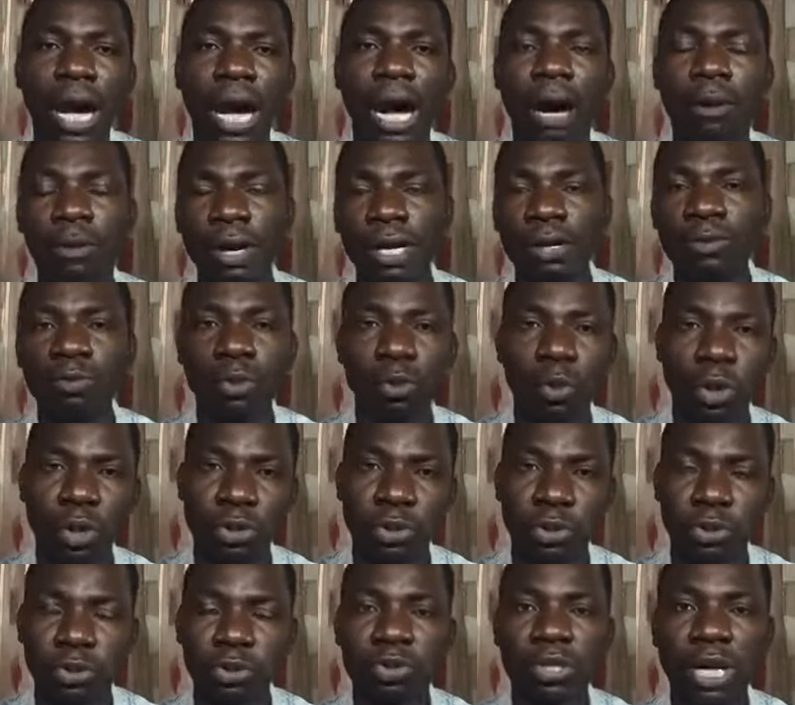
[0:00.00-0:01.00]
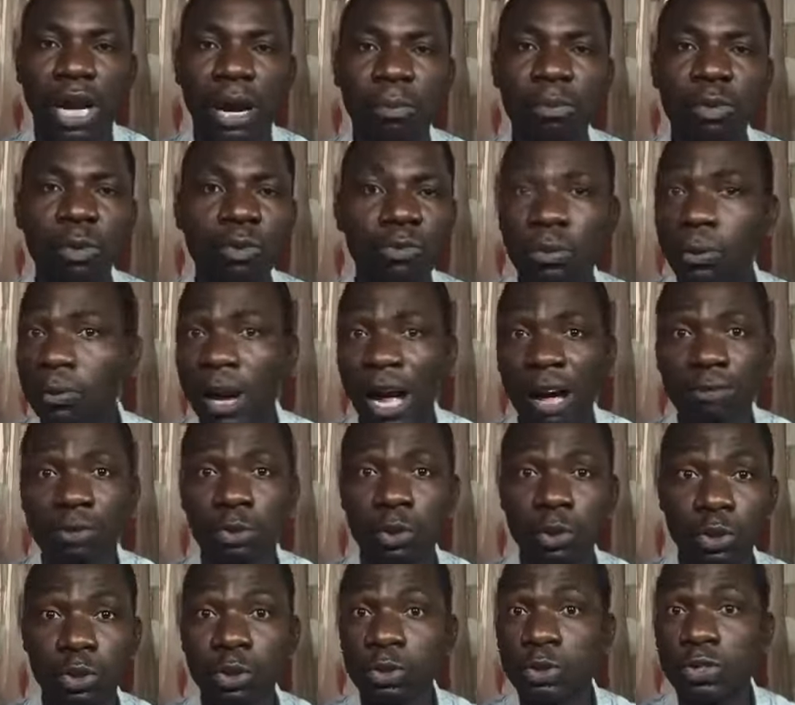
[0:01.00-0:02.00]
when we want to shoot our movie, we have to
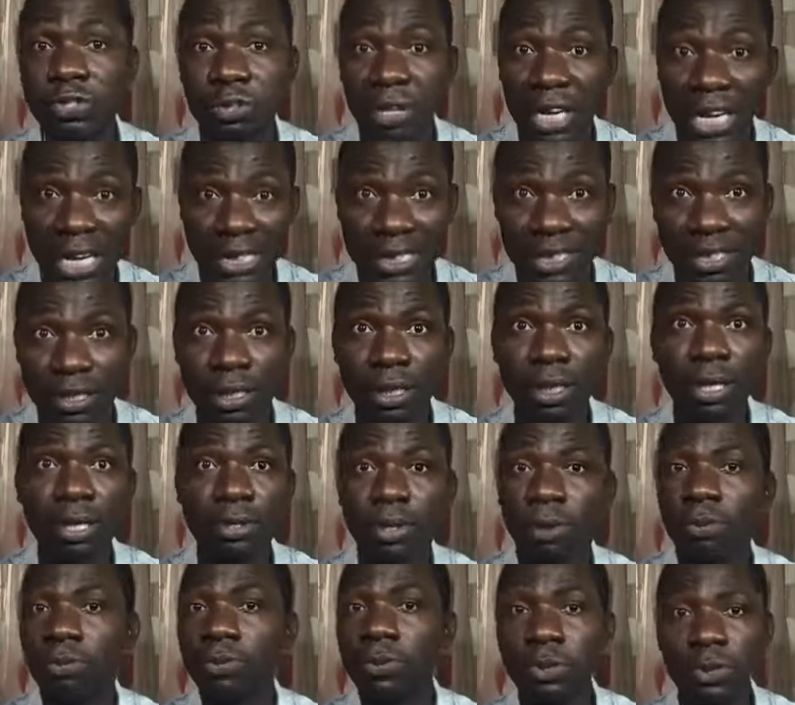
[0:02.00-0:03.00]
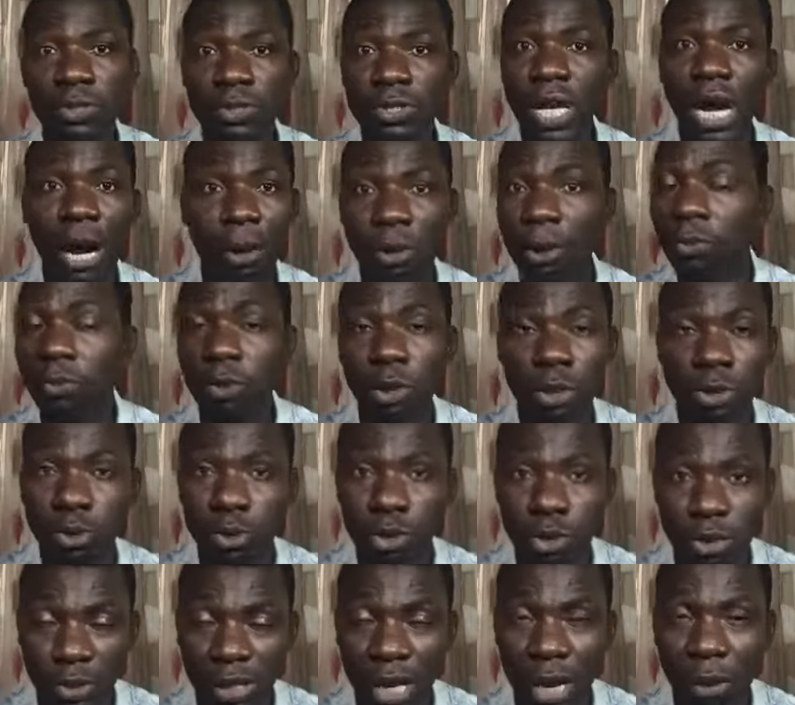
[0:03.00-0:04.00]
use red. Some people used to say, when we want to
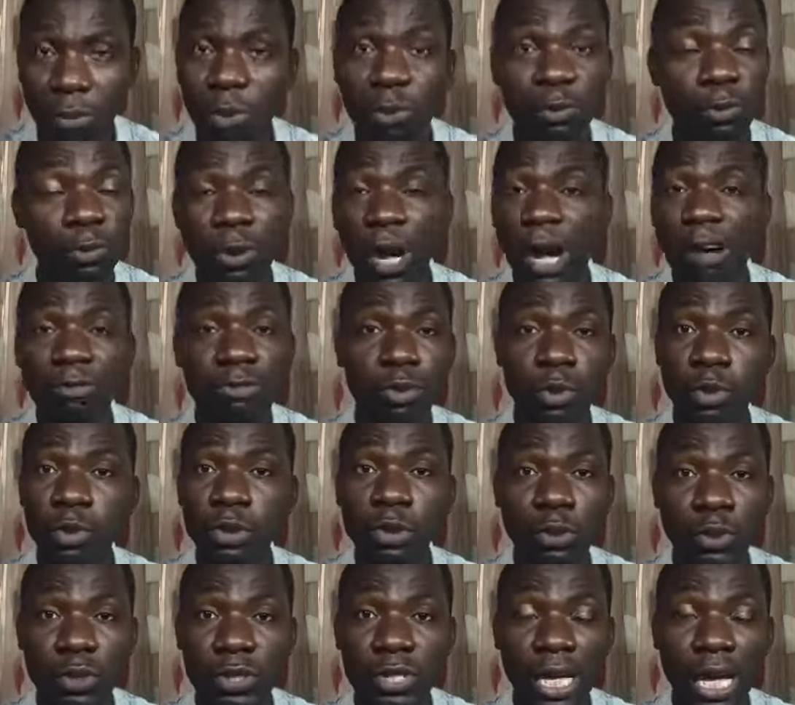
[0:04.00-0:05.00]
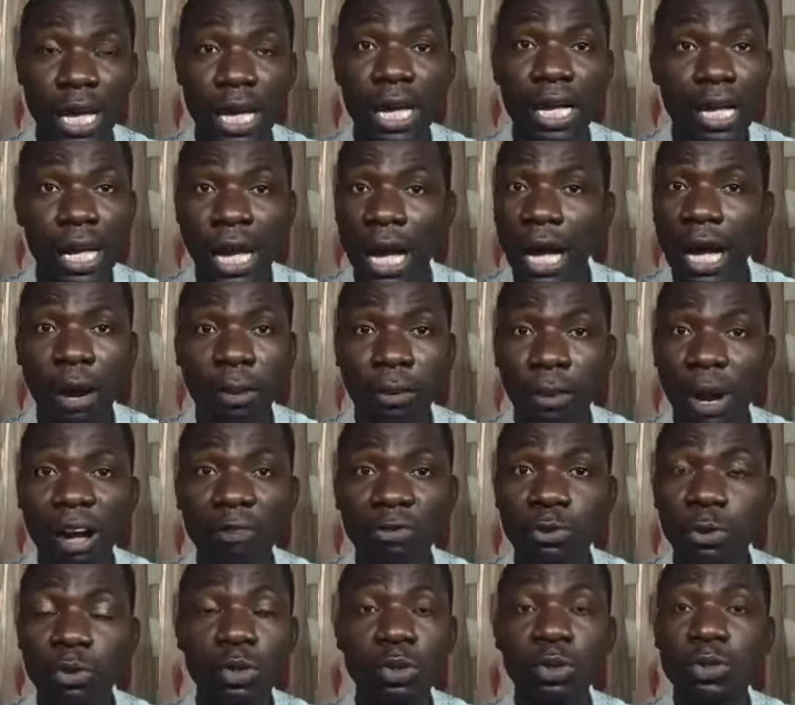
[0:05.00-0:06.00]
shoot our movie, we have to use
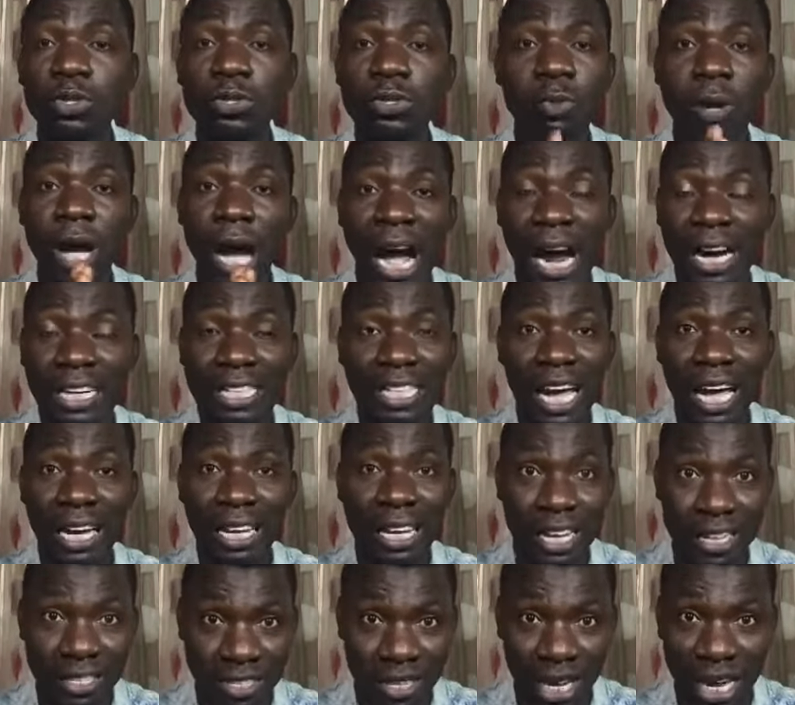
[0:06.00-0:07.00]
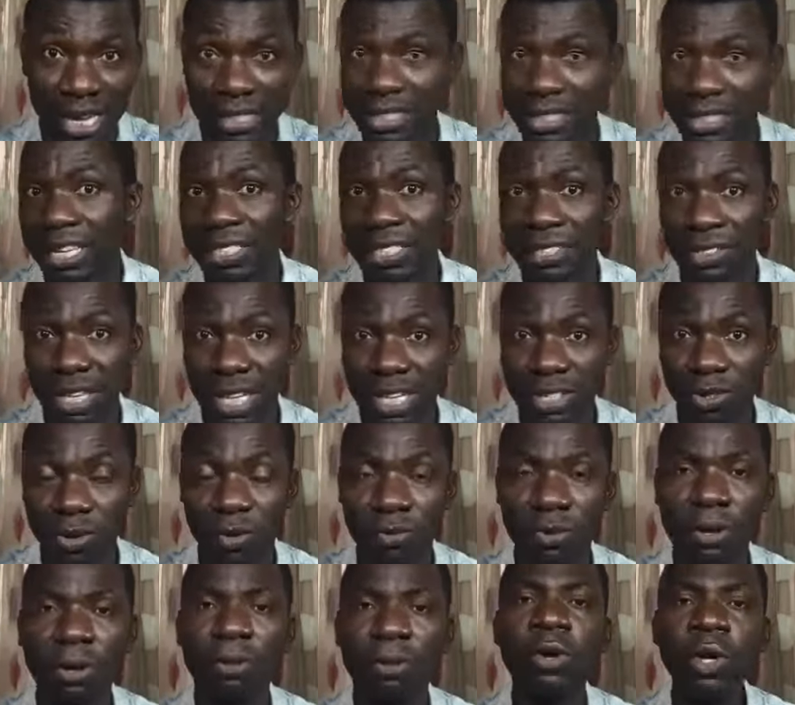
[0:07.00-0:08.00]
Arri Alexas and the rest of
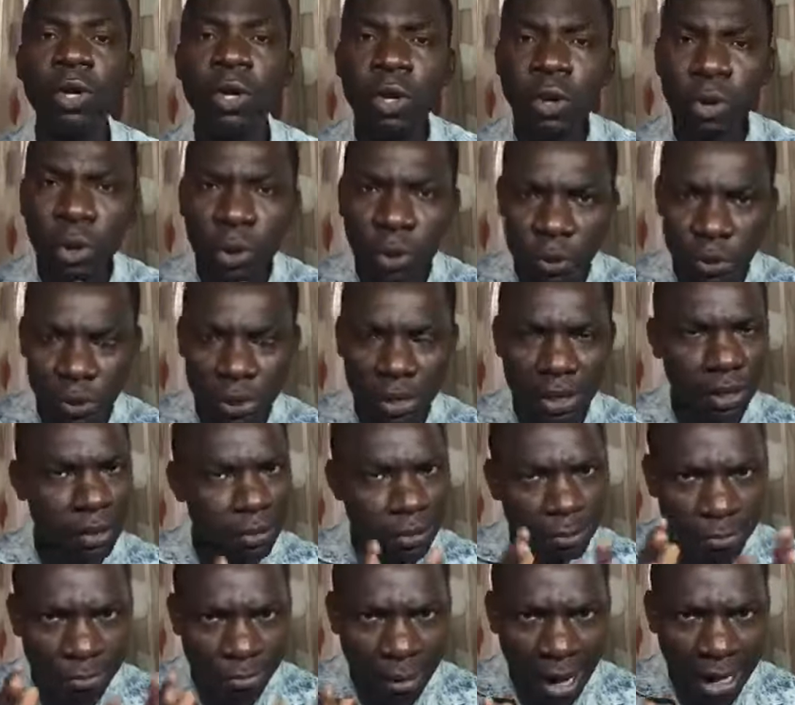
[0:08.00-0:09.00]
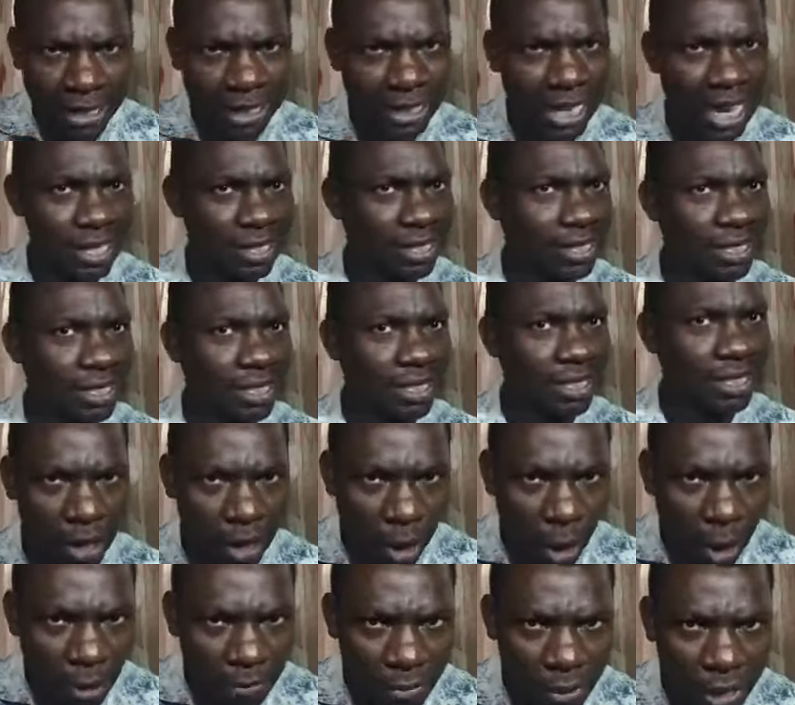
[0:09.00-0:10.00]
it. Good, fantastic,
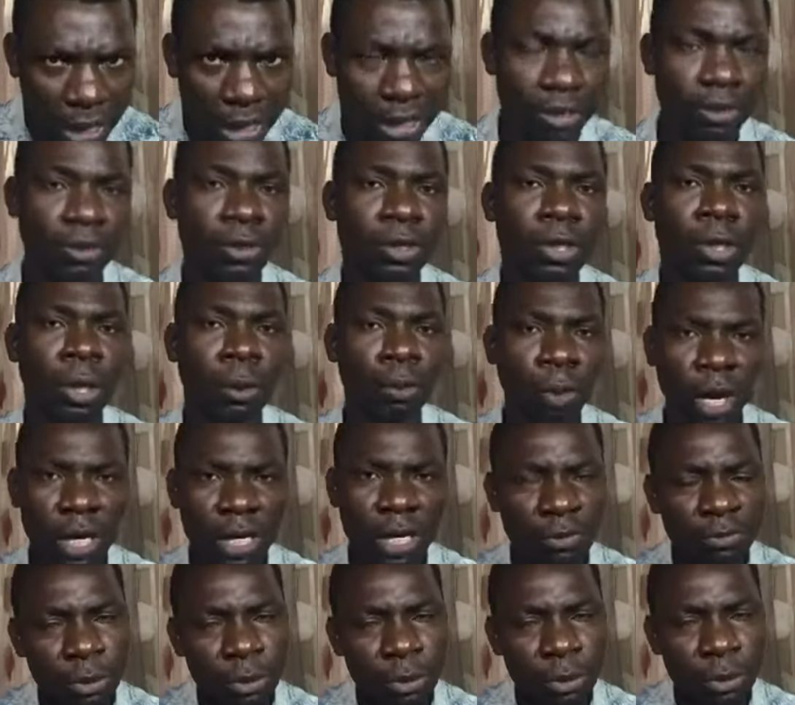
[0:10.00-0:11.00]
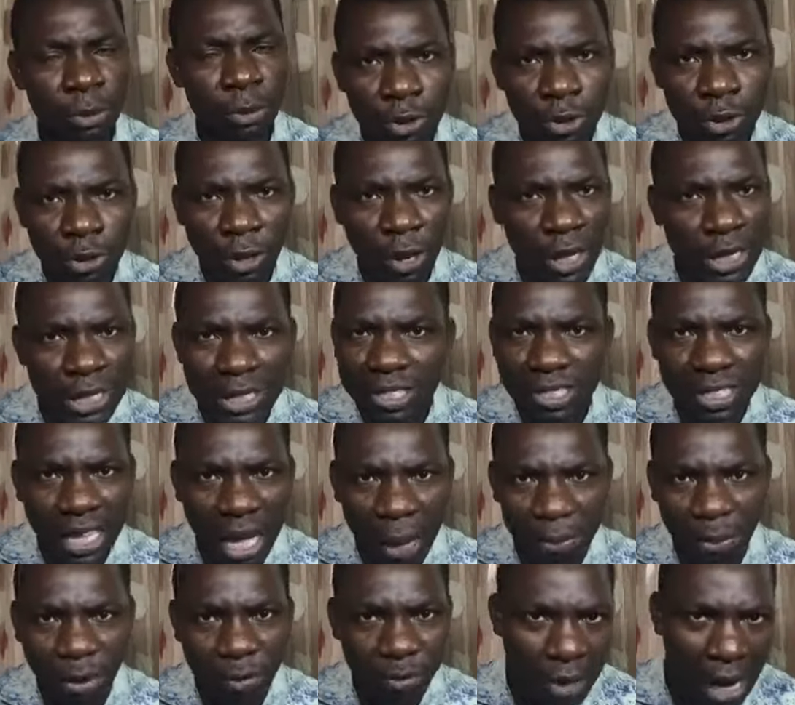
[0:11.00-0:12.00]
lovely. But if you choose all this
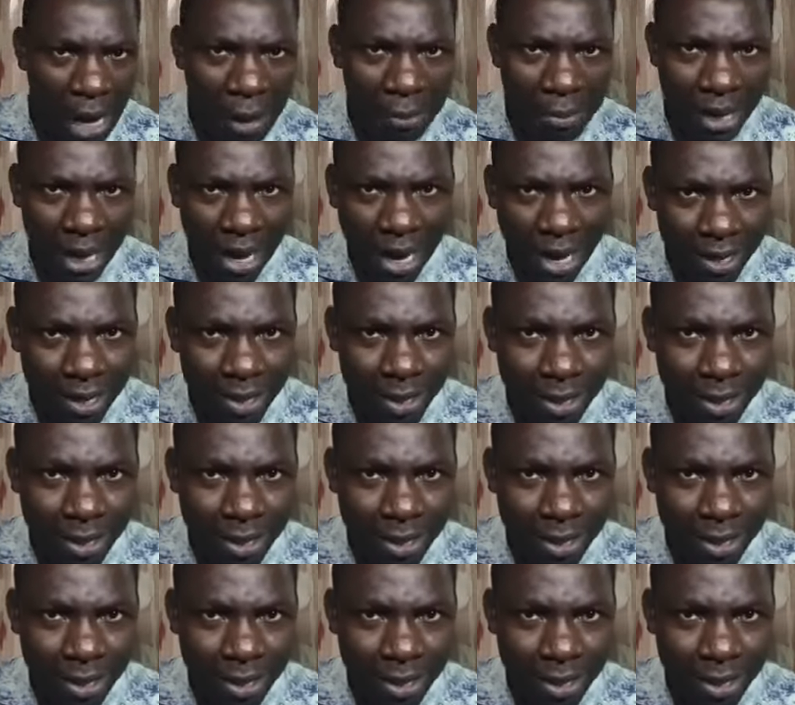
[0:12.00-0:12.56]
type of camera